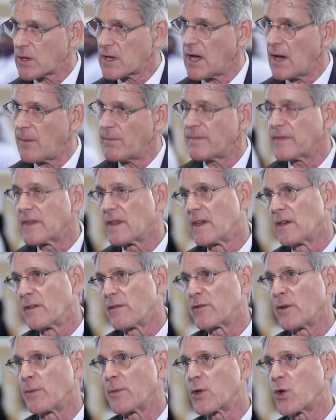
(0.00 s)
come
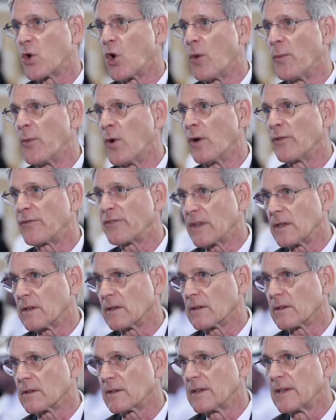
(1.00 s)
from the Hormor
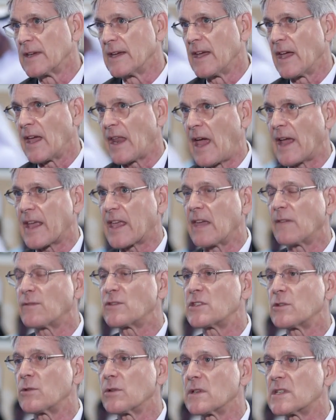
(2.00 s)
field. That
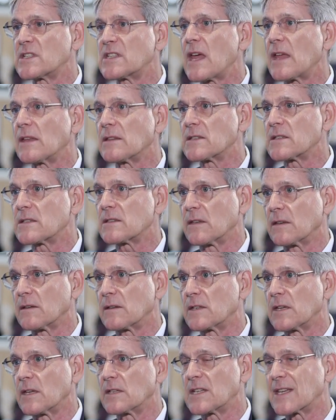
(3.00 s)
gives you a sense
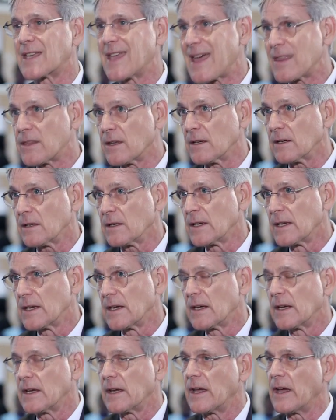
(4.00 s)
that together,
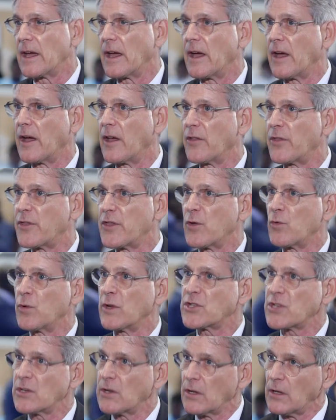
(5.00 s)
the
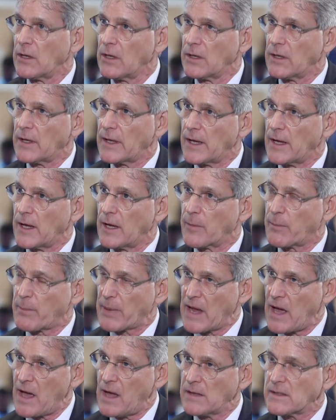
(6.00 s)
original
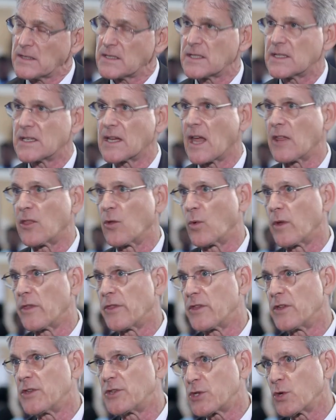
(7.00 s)
plant, together
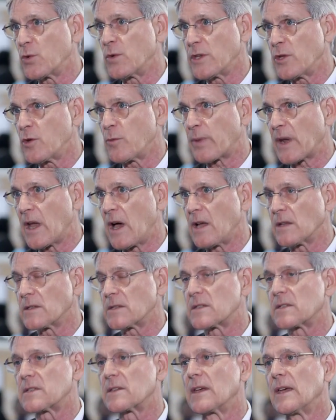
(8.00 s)
with the two new
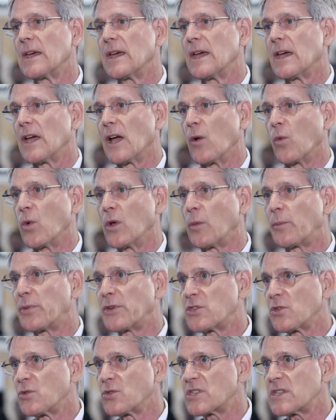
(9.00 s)
plants, will
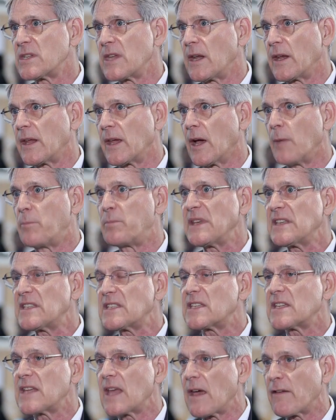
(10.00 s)
produce nearly a
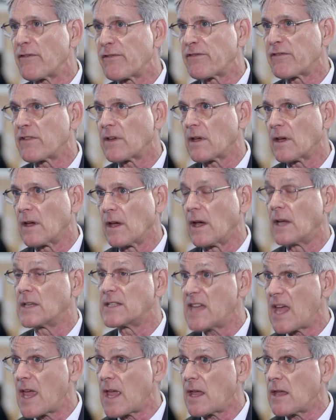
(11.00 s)
BCF a
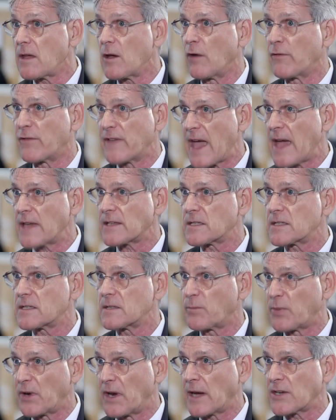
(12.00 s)
day of gas
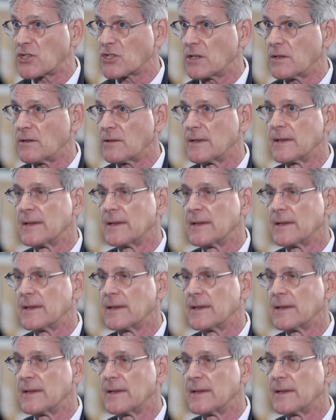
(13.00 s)
production.